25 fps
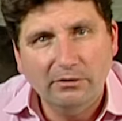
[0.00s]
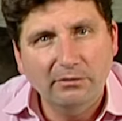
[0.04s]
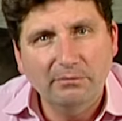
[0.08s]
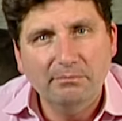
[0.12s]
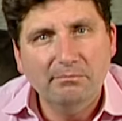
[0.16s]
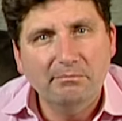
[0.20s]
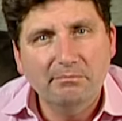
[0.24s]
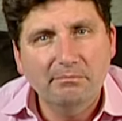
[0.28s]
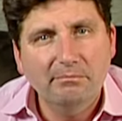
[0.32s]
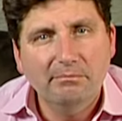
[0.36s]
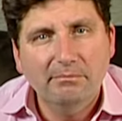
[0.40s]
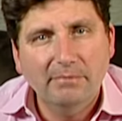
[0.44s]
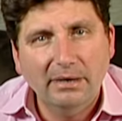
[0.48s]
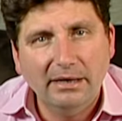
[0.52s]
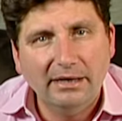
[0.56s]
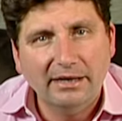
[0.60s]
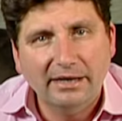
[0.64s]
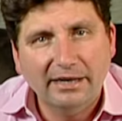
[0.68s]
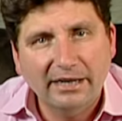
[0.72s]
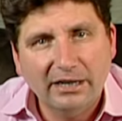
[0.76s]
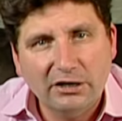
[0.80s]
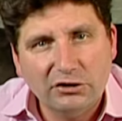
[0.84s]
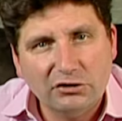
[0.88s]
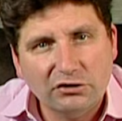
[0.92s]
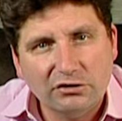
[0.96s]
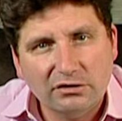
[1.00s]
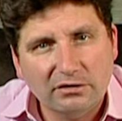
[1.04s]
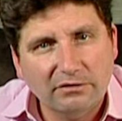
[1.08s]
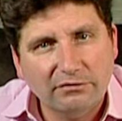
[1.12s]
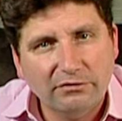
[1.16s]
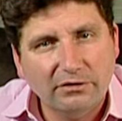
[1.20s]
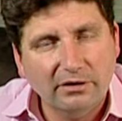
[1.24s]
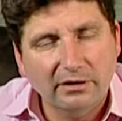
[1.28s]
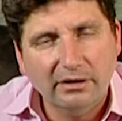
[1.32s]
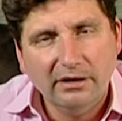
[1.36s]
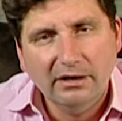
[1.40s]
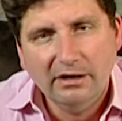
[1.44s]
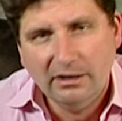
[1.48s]
on many occasions if
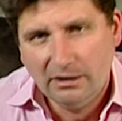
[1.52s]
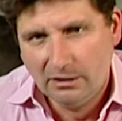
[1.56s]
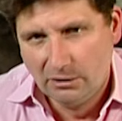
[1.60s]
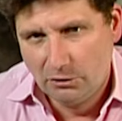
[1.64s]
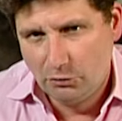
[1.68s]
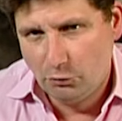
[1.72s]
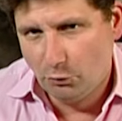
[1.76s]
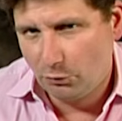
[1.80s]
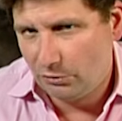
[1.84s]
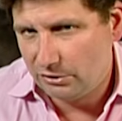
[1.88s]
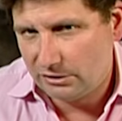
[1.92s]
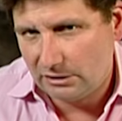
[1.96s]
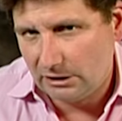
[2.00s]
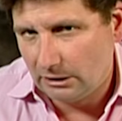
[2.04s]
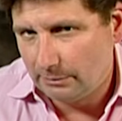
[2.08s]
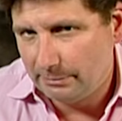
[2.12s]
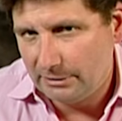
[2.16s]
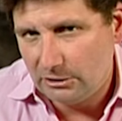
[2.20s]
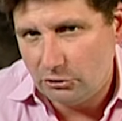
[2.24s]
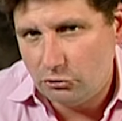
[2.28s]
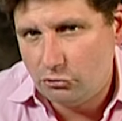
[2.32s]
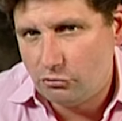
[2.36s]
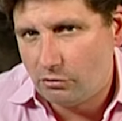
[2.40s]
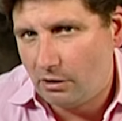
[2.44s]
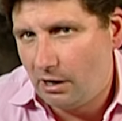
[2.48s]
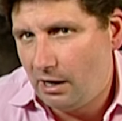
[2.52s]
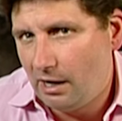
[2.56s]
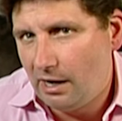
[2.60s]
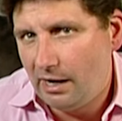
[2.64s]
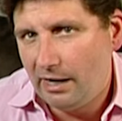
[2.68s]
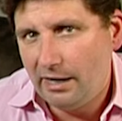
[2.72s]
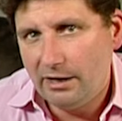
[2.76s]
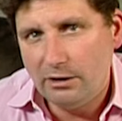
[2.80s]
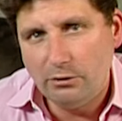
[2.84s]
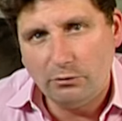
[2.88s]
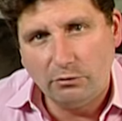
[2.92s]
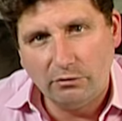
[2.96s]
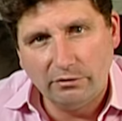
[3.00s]
the cork is a little bit
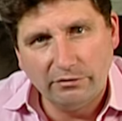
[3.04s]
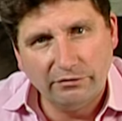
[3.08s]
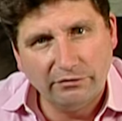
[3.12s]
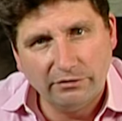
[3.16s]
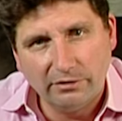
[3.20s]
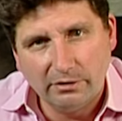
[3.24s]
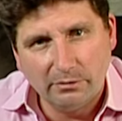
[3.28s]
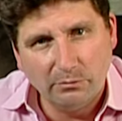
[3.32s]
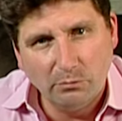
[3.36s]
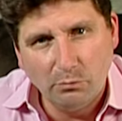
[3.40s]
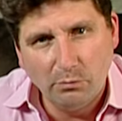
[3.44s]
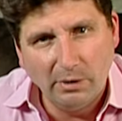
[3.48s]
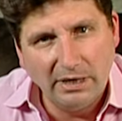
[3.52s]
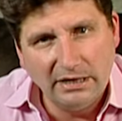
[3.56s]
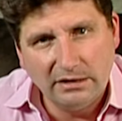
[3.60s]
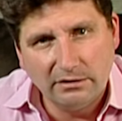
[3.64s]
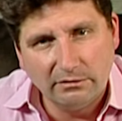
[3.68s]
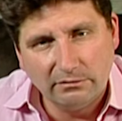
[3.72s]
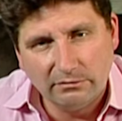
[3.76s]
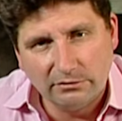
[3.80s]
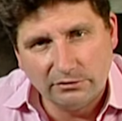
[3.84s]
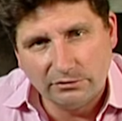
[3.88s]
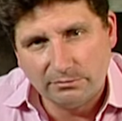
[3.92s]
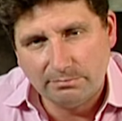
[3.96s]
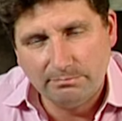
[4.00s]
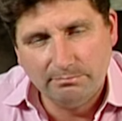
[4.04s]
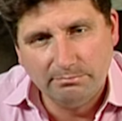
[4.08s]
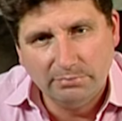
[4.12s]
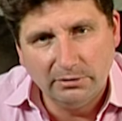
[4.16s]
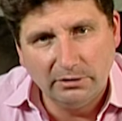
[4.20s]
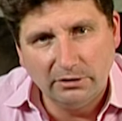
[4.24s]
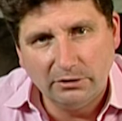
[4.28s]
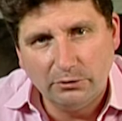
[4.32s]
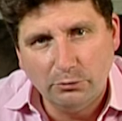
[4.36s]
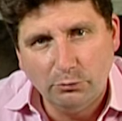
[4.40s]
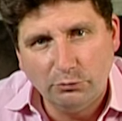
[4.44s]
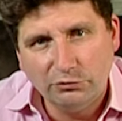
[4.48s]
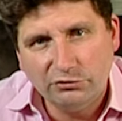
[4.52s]
dry or if the waiter has put
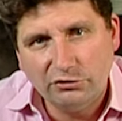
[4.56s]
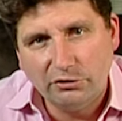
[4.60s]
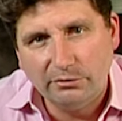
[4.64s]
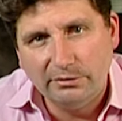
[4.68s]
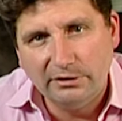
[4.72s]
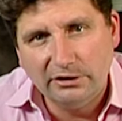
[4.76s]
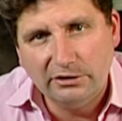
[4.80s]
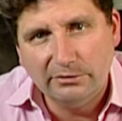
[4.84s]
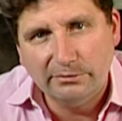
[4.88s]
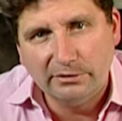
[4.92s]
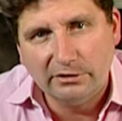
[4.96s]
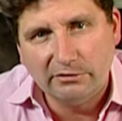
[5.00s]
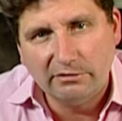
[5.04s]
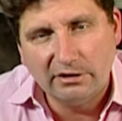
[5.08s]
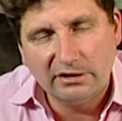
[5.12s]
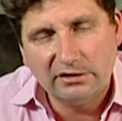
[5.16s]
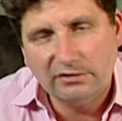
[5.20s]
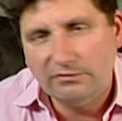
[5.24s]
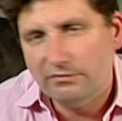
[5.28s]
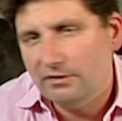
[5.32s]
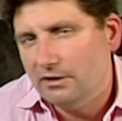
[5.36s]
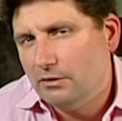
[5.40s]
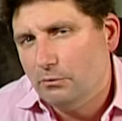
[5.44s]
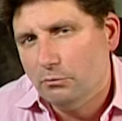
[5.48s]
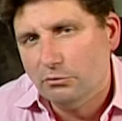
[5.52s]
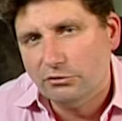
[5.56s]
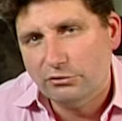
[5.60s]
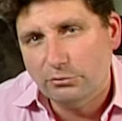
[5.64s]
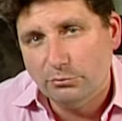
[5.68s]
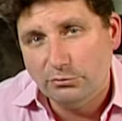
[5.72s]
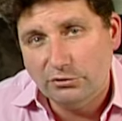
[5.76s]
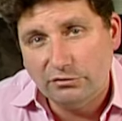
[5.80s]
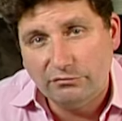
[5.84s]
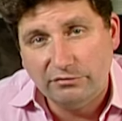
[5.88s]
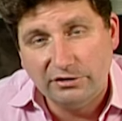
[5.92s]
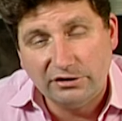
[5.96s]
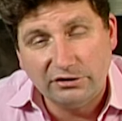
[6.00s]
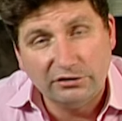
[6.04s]
the corkscrew in too aggressively, all
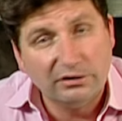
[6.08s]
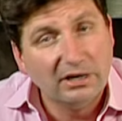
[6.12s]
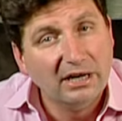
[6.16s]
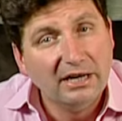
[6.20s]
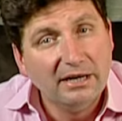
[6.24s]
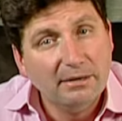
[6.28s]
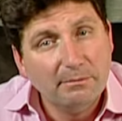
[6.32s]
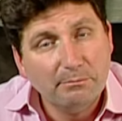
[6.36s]
sorts of reasons.